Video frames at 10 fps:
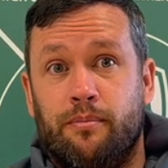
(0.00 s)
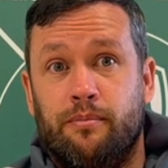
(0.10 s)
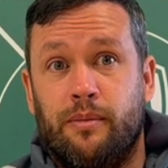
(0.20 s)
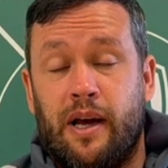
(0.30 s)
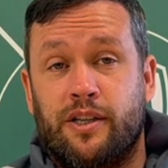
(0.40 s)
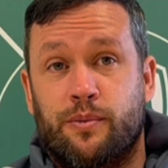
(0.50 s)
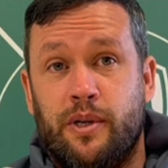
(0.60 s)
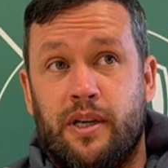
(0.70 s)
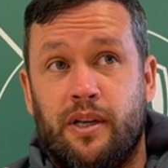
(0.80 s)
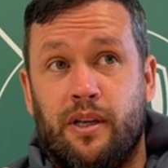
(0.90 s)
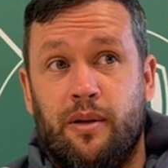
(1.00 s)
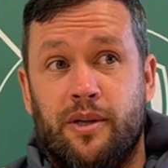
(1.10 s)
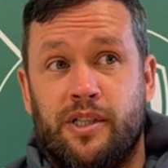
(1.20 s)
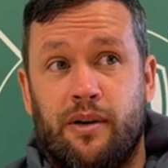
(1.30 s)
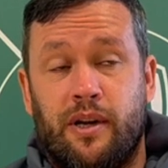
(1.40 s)
last week, and he
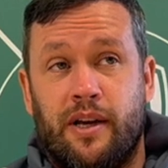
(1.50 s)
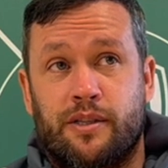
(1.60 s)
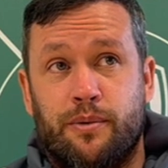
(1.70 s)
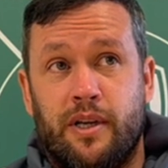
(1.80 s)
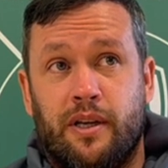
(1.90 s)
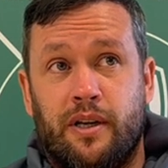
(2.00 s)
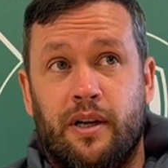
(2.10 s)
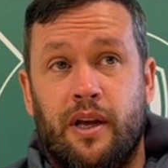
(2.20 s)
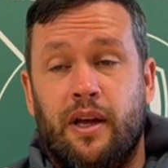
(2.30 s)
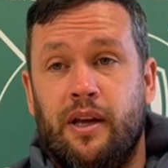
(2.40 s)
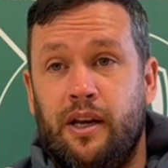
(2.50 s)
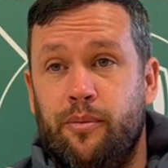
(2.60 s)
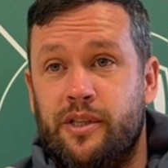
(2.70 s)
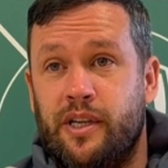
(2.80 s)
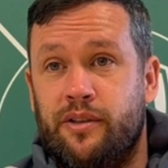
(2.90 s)
missed out last week, and
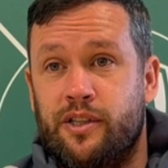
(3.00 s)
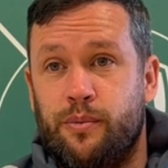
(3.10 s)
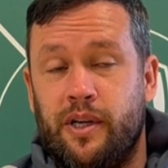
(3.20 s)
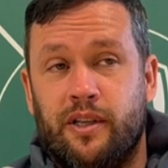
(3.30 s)
he'll miss out this week.